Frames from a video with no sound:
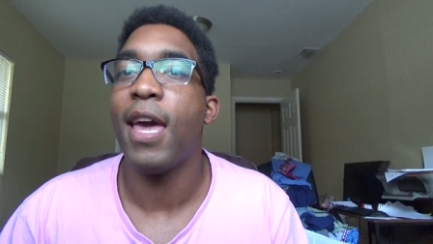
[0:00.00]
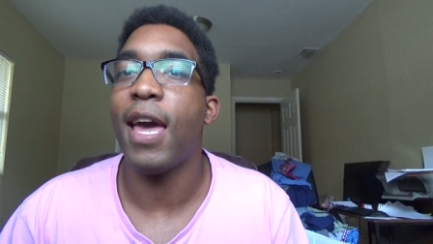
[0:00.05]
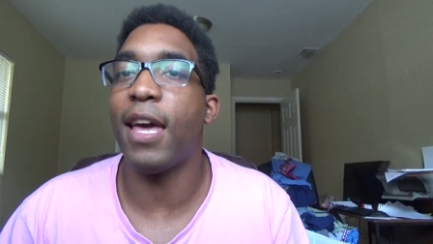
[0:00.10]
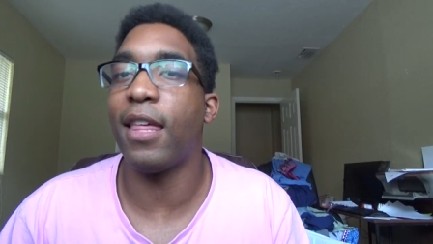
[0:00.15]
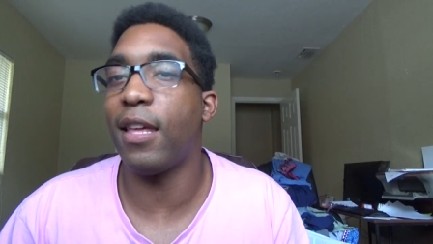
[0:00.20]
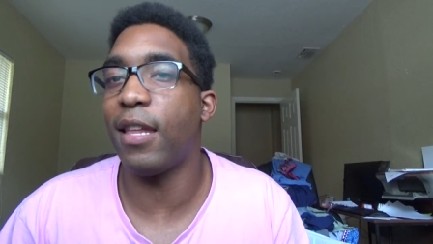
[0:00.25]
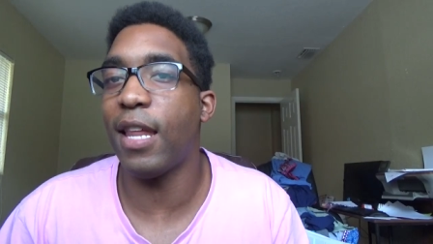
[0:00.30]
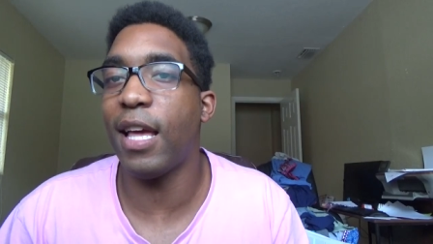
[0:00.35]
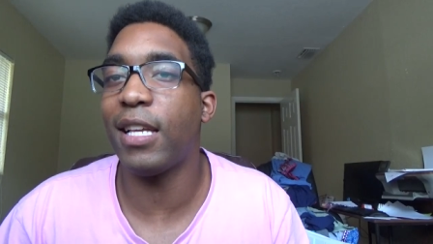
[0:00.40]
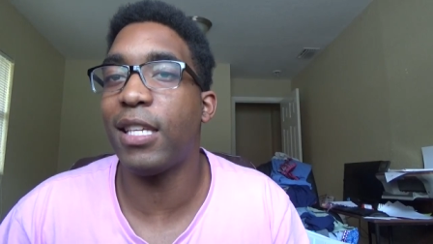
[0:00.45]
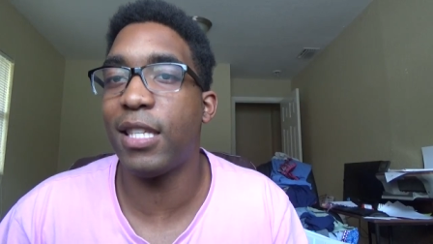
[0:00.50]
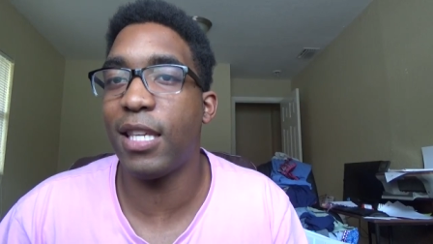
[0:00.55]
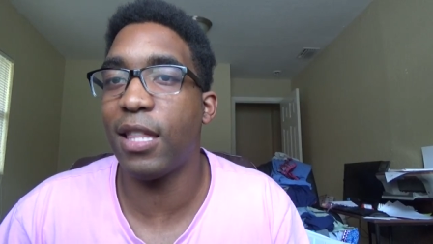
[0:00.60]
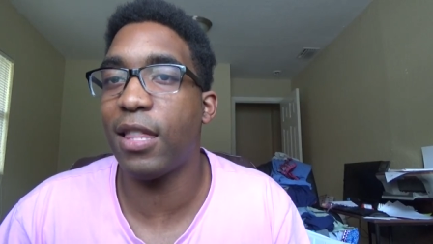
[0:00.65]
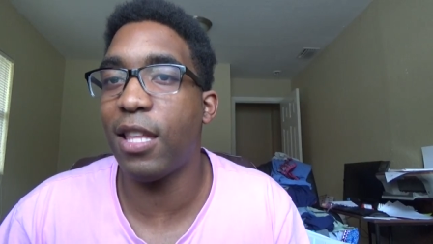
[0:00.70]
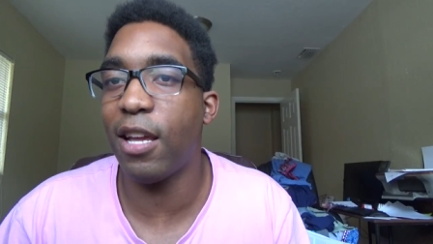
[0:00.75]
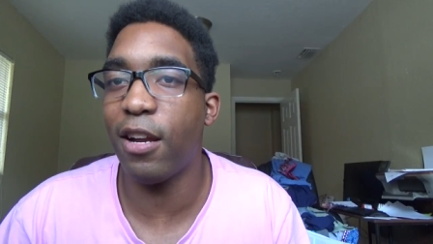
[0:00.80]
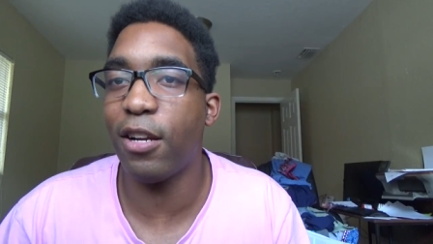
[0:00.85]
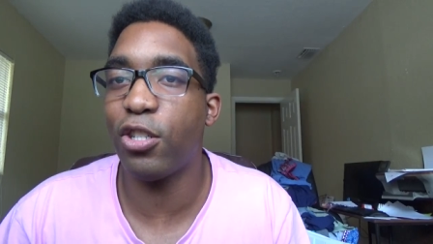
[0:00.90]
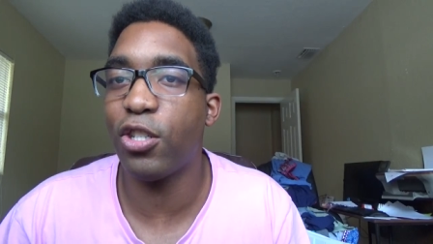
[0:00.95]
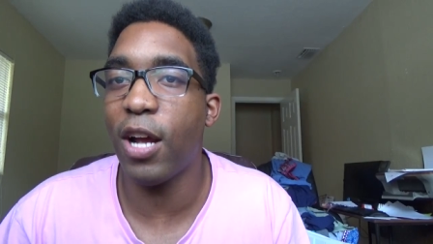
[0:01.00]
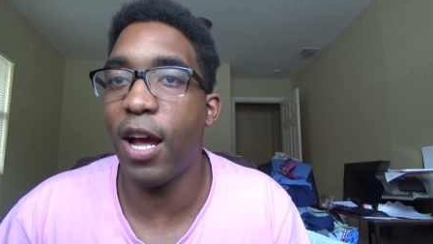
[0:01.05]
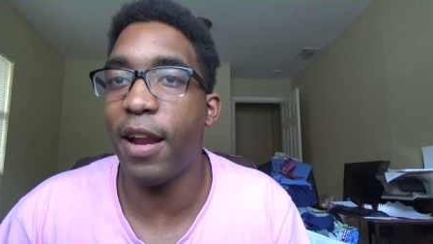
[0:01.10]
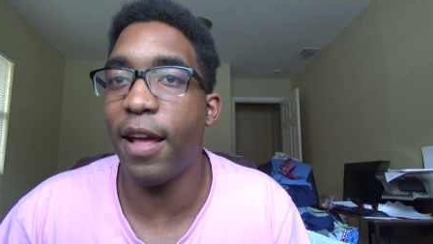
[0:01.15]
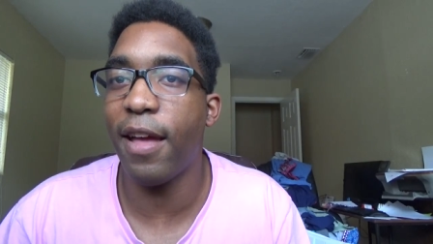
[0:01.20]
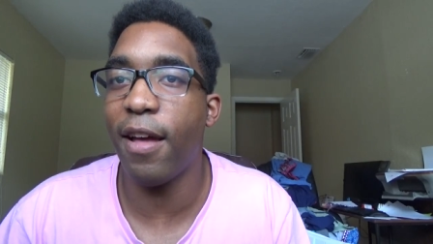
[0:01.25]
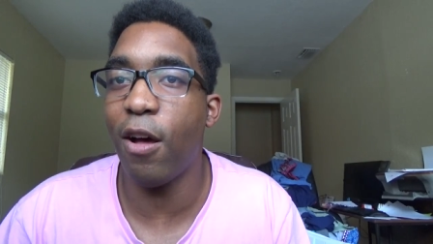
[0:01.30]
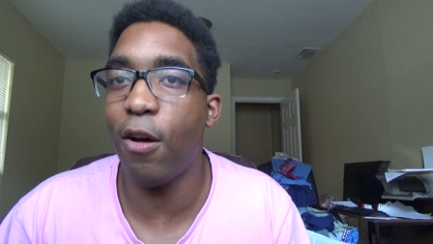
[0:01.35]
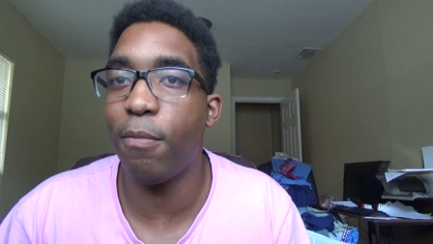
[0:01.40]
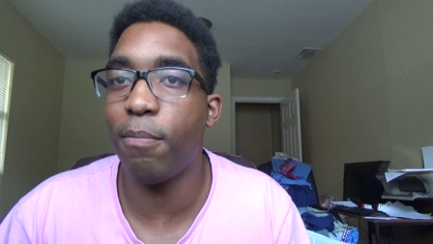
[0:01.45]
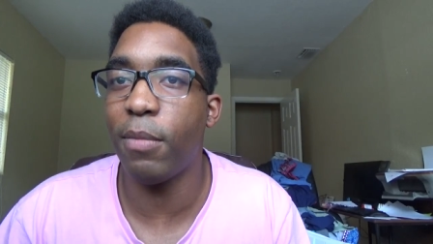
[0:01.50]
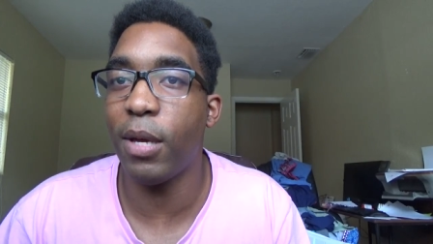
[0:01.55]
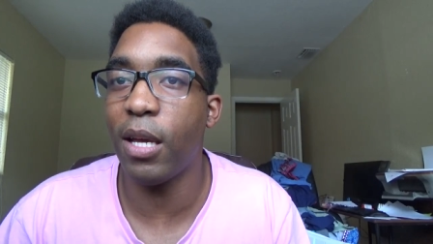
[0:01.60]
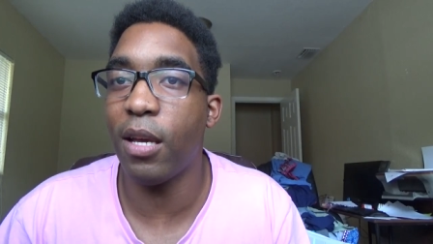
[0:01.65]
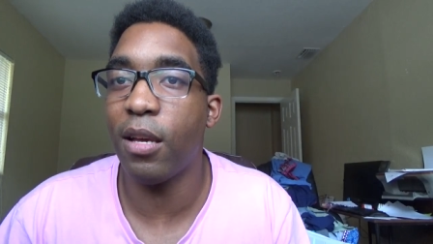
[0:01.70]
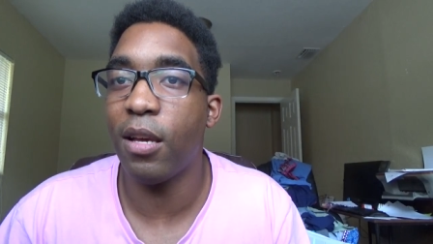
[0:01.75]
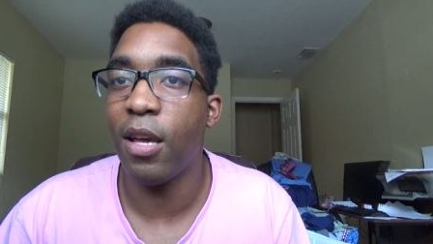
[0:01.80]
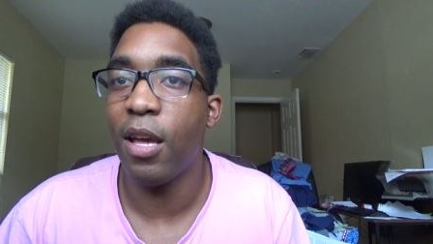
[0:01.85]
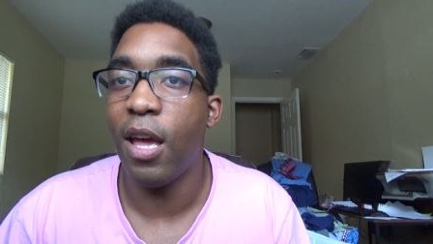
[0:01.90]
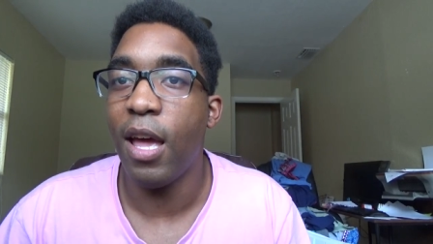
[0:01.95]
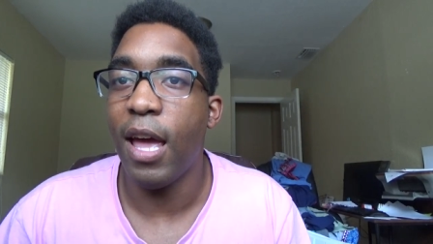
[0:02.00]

and then they sit there and try to help me,